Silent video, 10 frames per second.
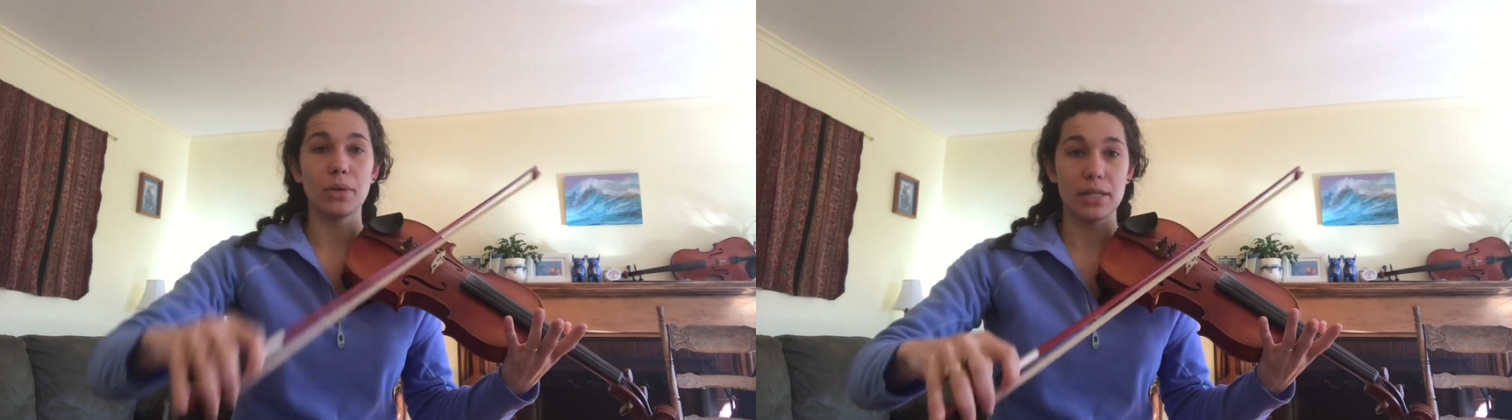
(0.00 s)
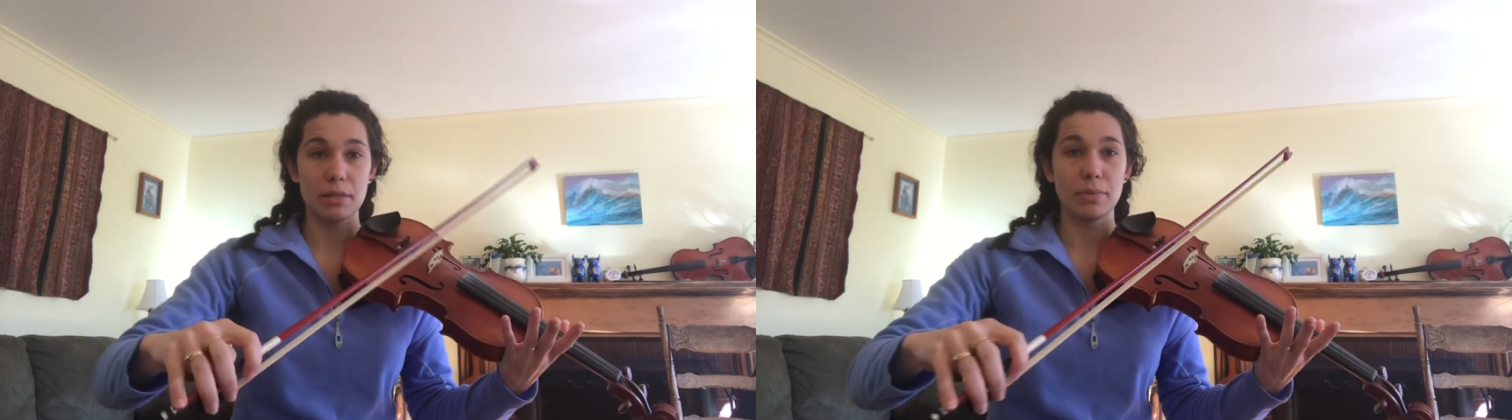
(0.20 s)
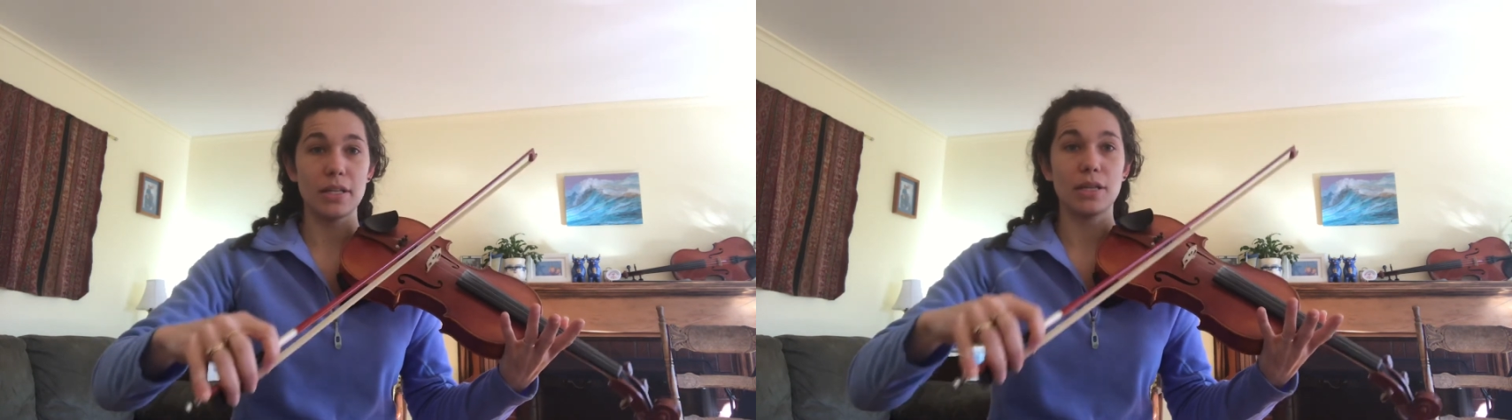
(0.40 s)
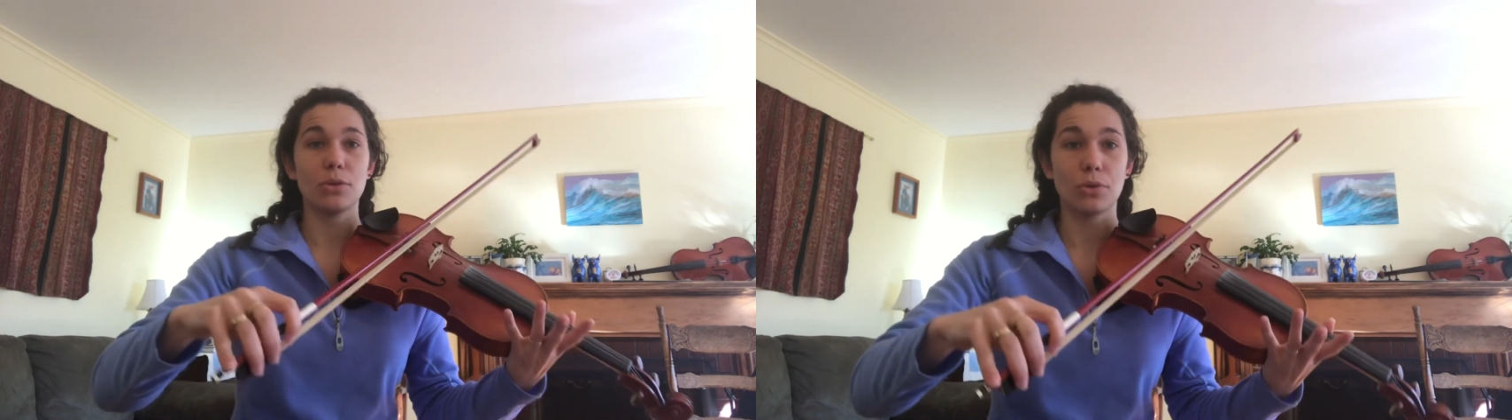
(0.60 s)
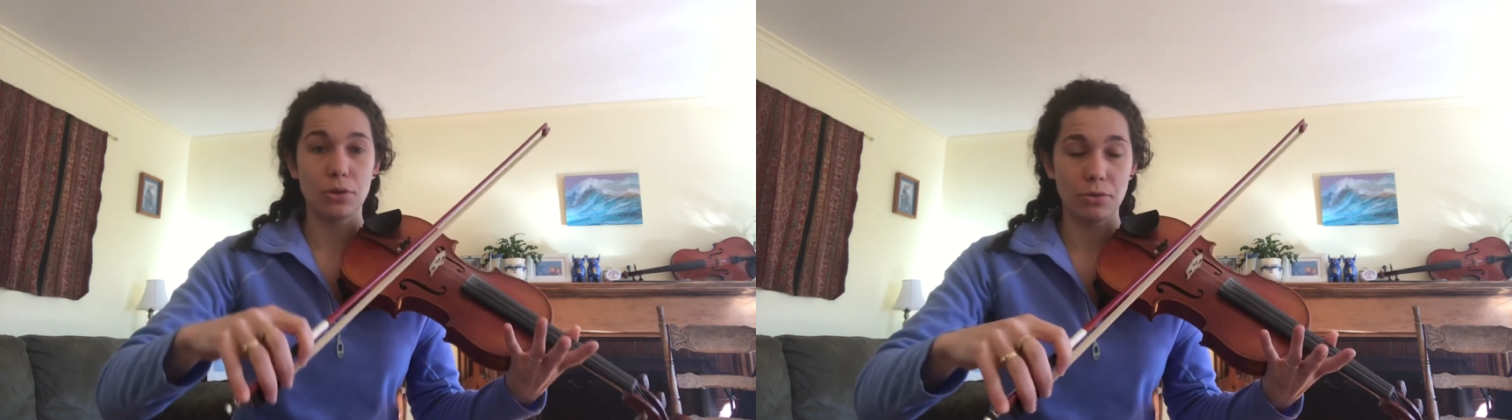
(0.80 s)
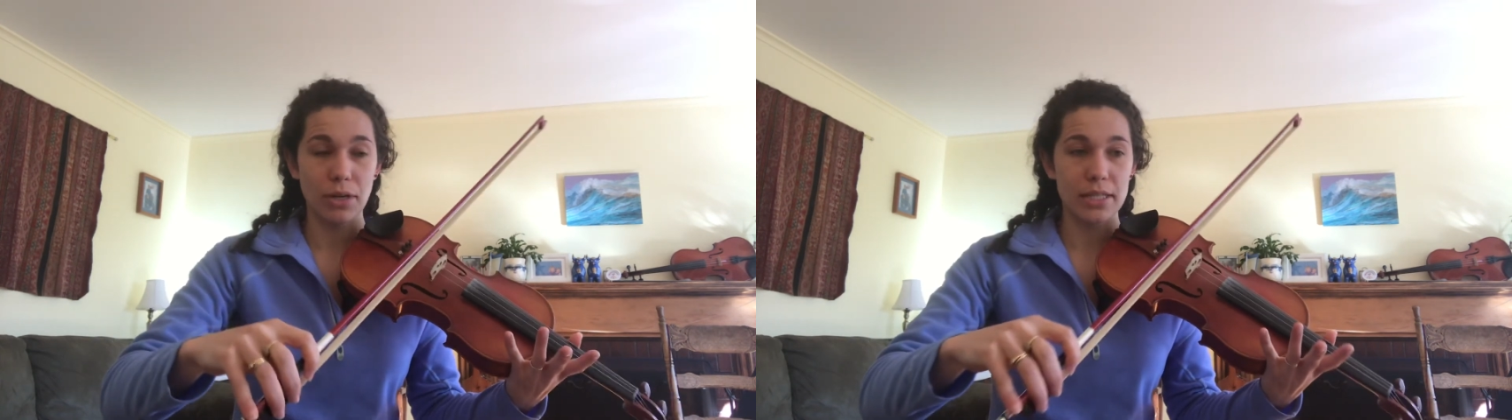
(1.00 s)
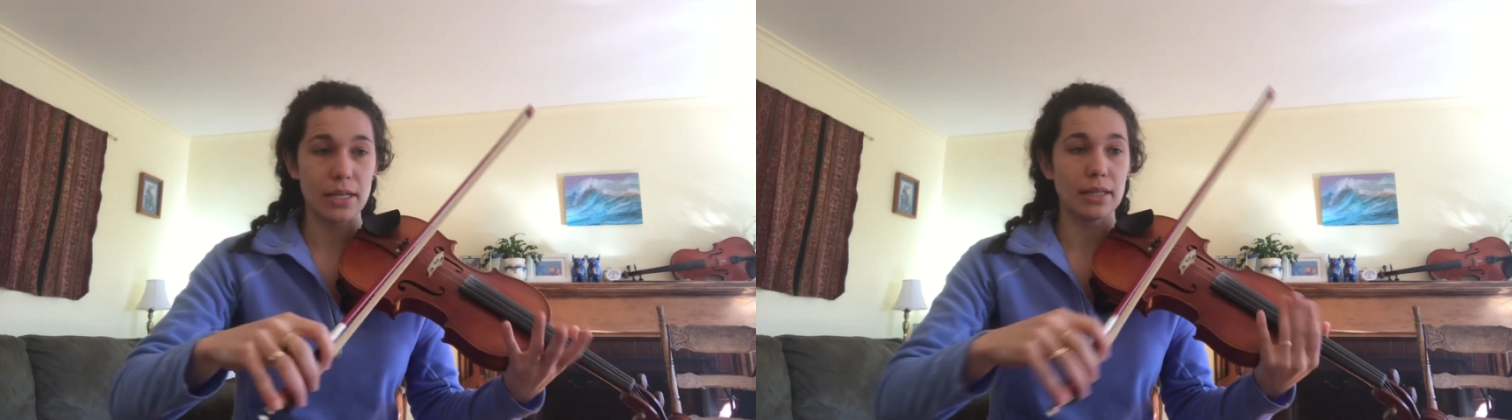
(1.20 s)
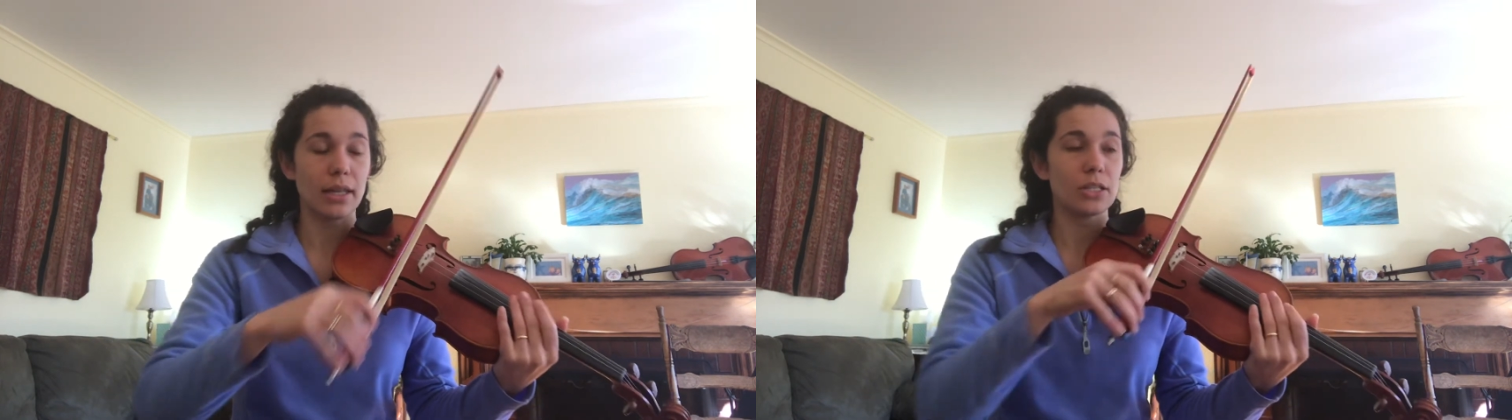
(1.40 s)
need to be in order to
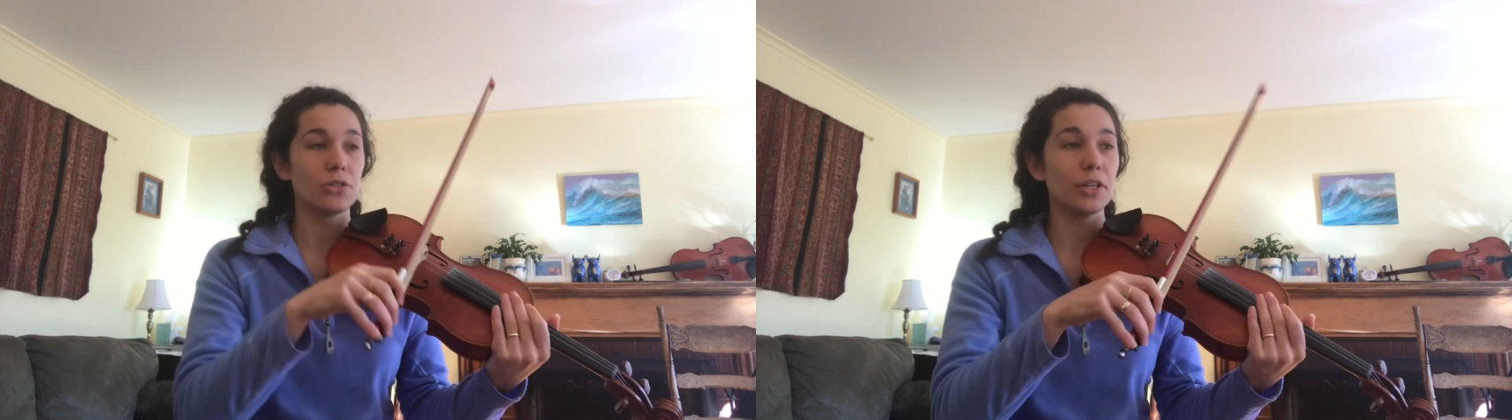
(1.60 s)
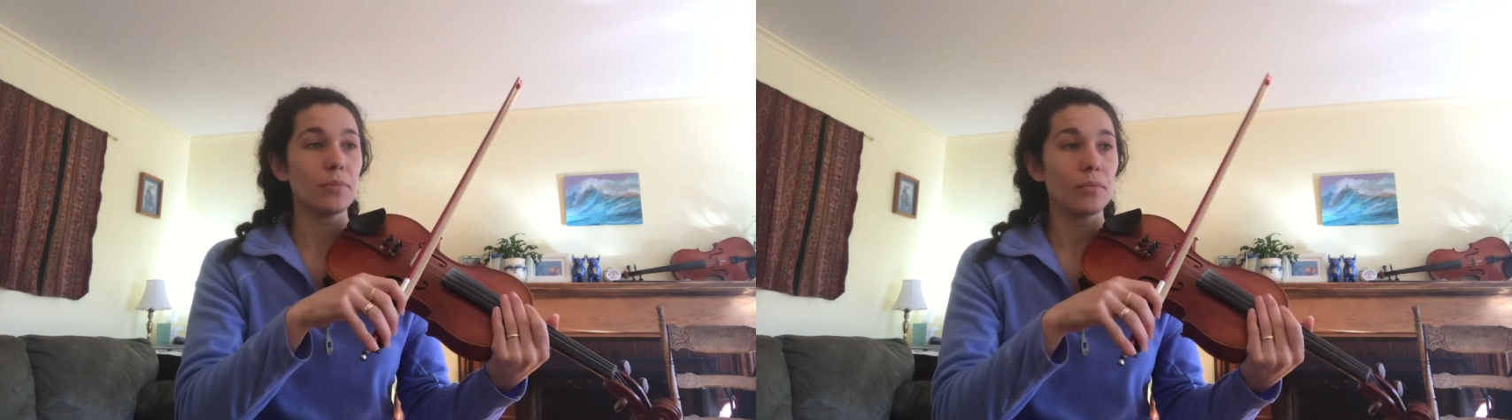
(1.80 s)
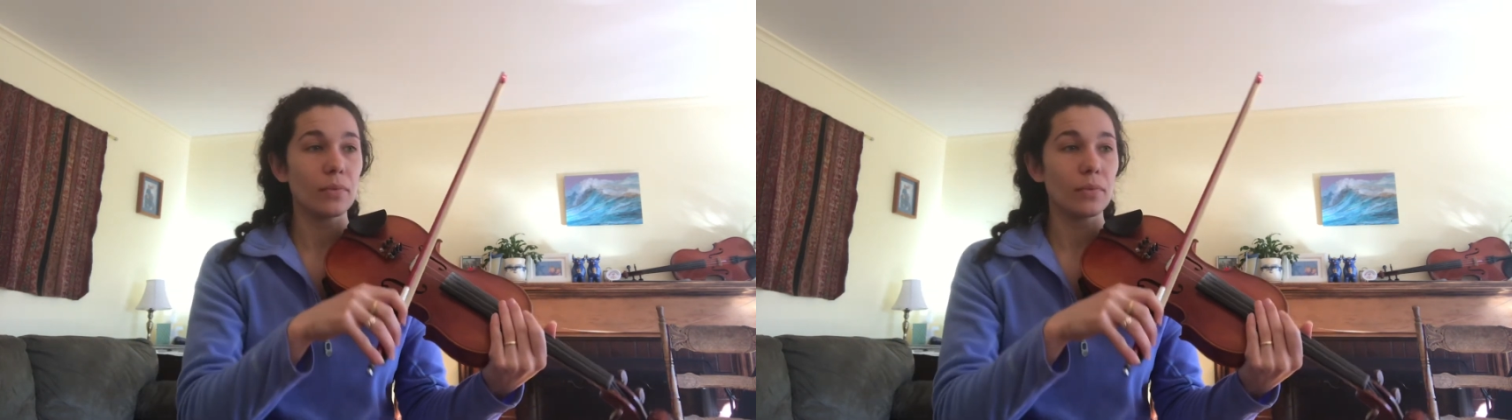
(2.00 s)
resonate that string?